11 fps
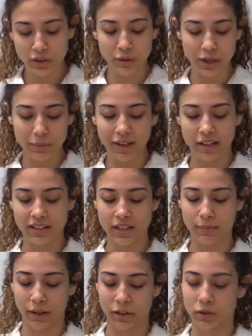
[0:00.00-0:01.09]
So here begins
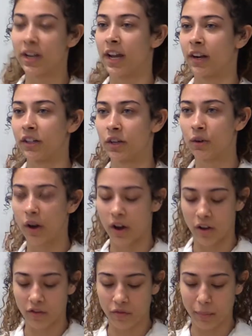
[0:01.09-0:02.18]
the obligatory anecdote
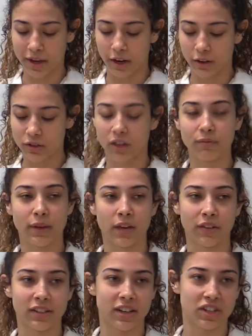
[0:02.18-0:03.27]
of my younger self
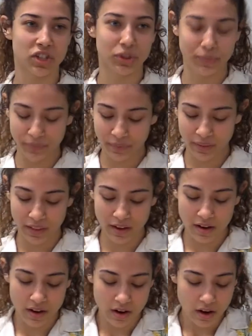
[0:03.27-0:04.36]
behaving as such.
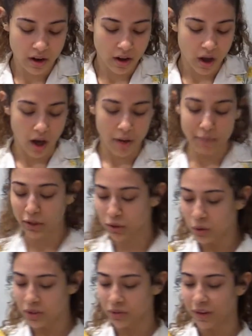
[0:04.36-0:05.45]
Middle
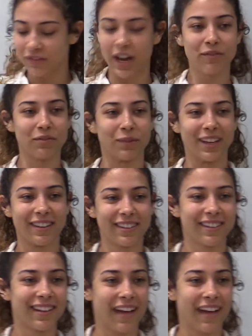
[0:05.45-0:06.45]
school was a rough time for me,